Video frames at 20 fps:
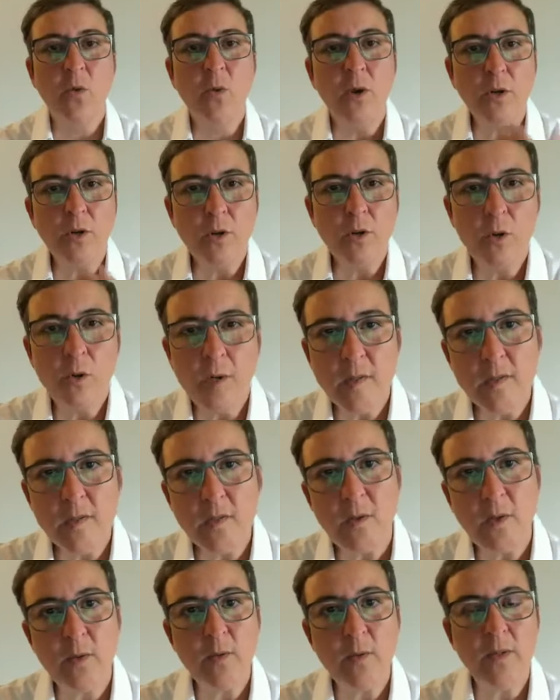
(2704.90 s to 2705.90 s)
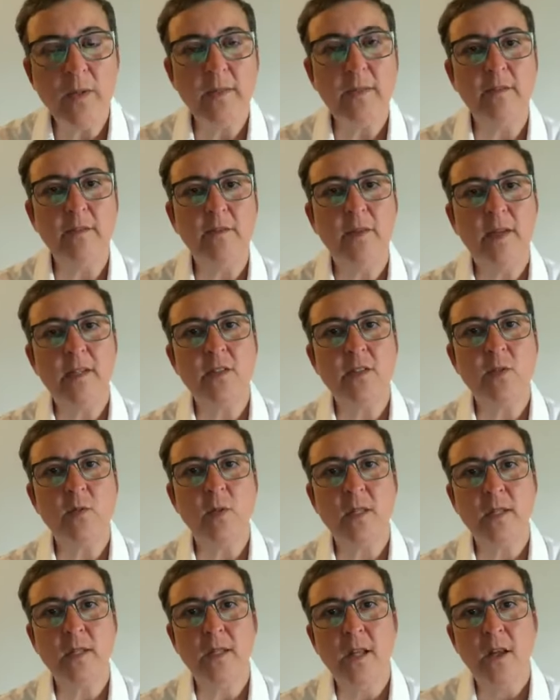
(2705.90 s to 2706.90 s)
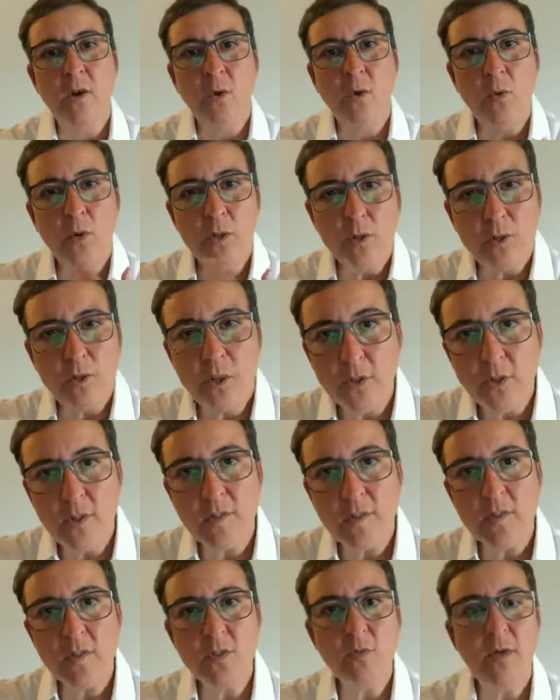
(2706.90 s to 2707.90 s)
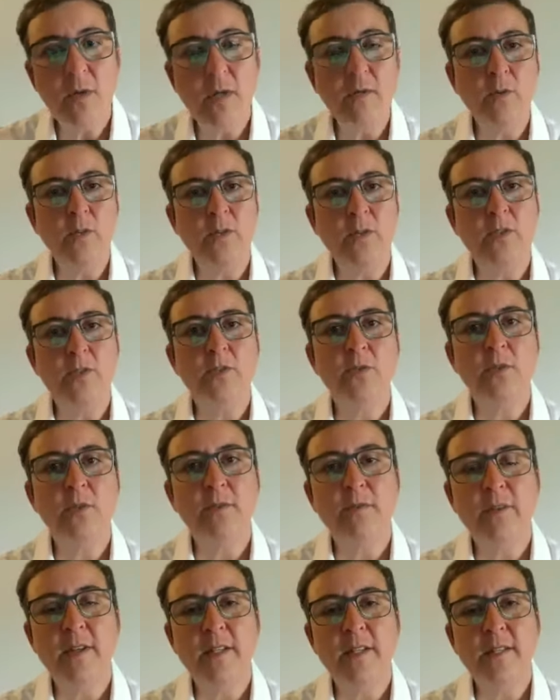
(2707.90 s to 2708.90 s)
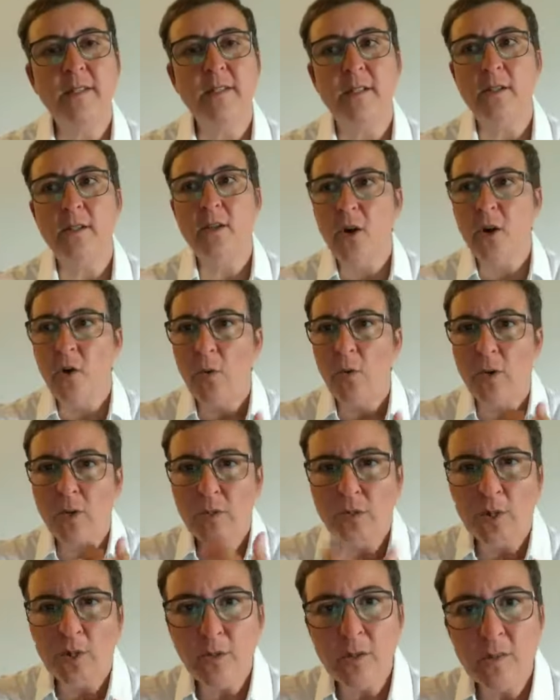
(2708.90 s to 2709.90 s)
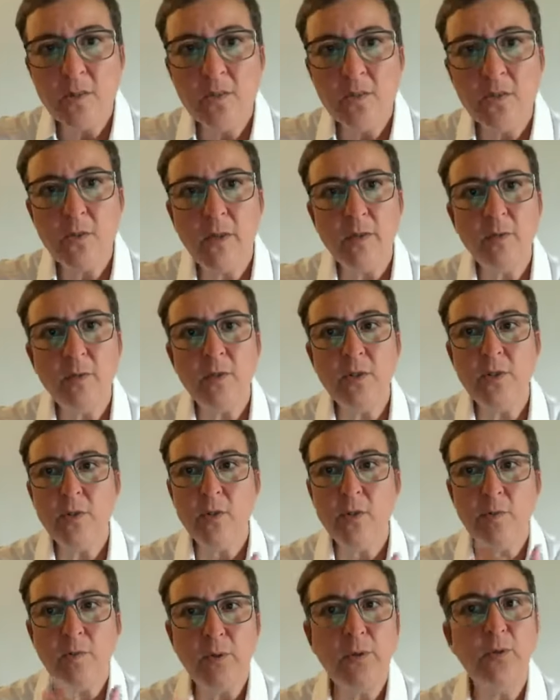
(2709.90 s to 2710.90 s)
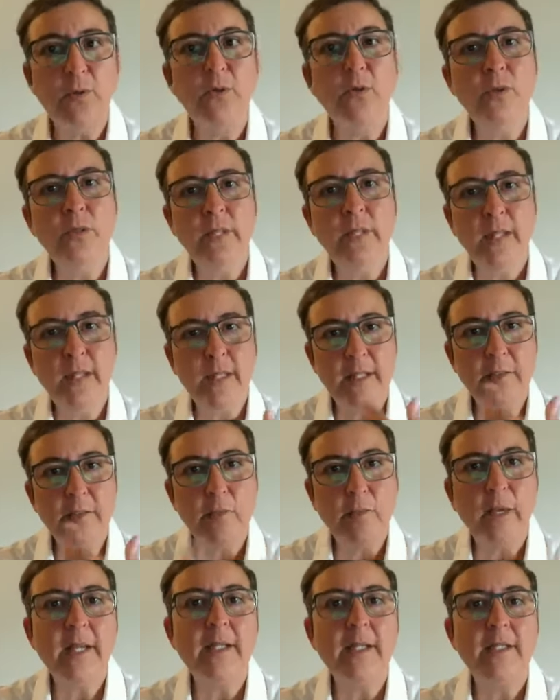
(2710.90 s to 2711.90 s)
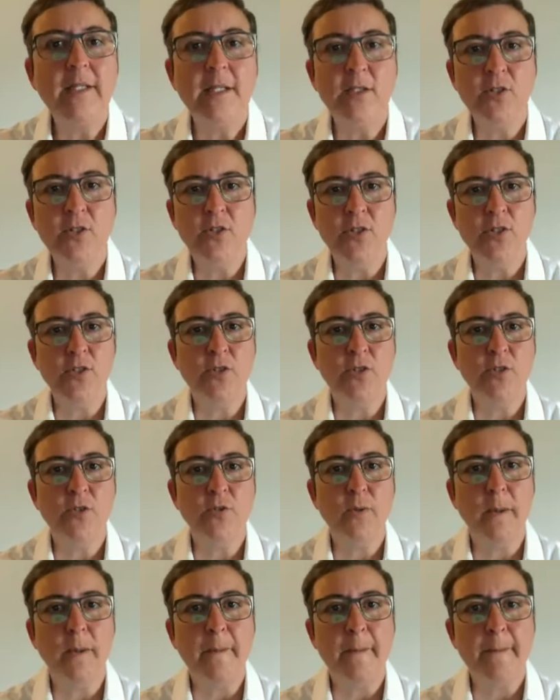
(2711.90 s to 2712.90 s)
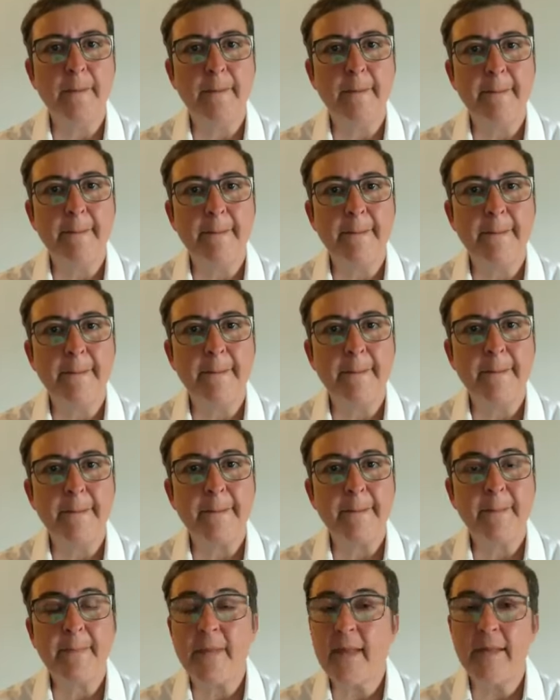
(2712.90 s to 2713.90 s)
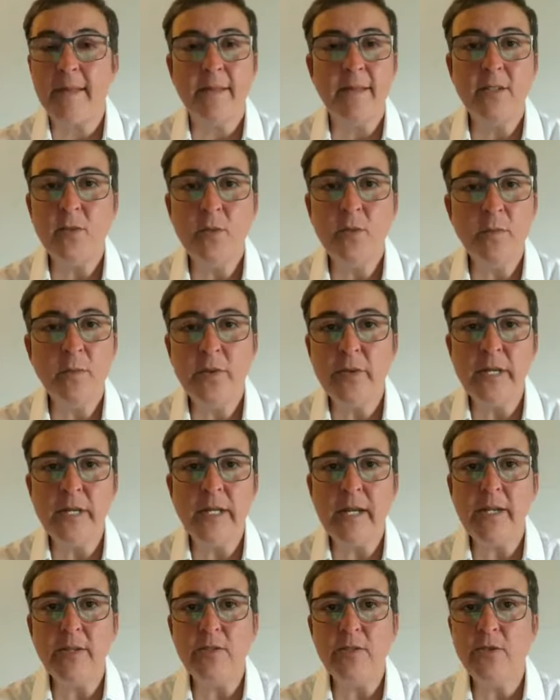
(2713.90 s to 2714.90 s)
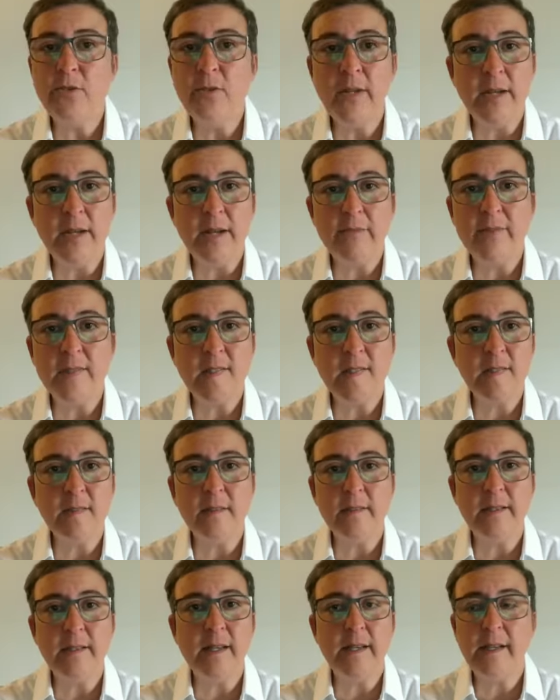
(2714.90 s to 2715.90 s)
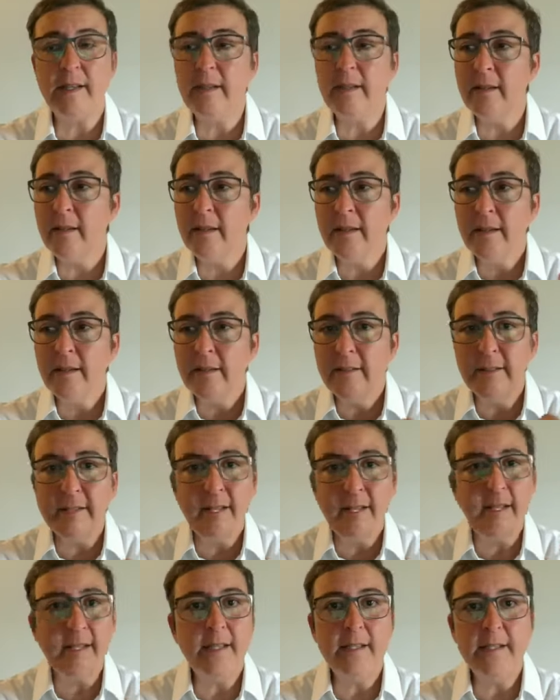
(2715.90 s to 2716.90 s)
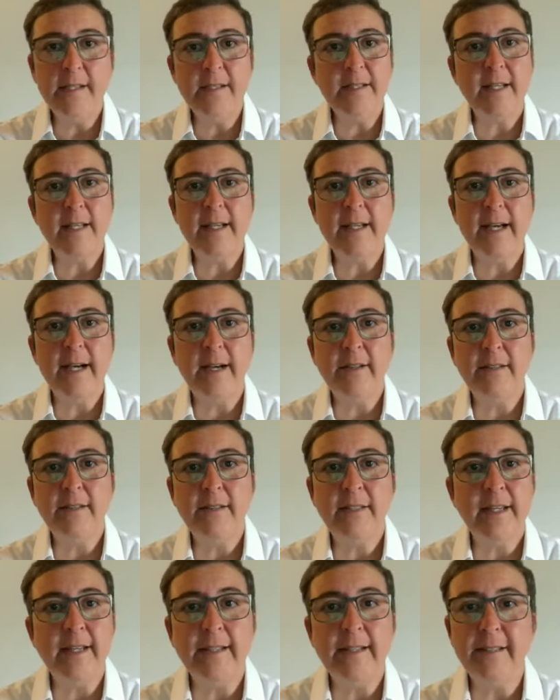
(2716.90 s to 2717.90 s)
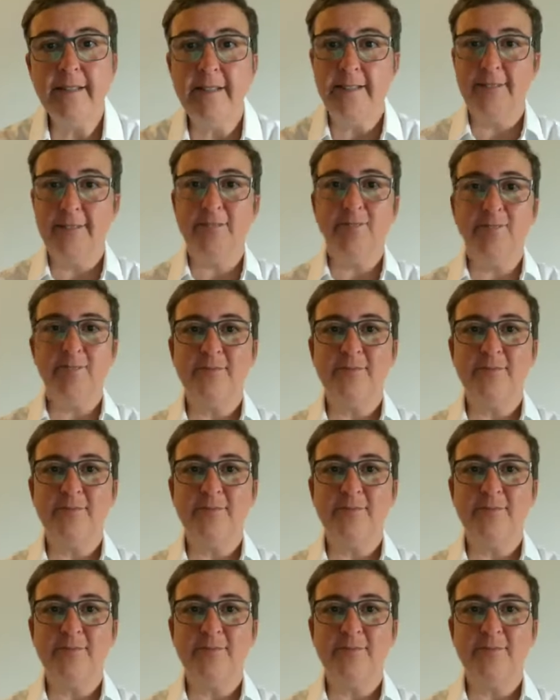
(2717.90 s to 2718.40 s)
What coins do I want to invest in? What tokens do I want to invest in? What tokens do I want to applaud and give my attention to? That's what Marie and I do every single day, day in, day out, and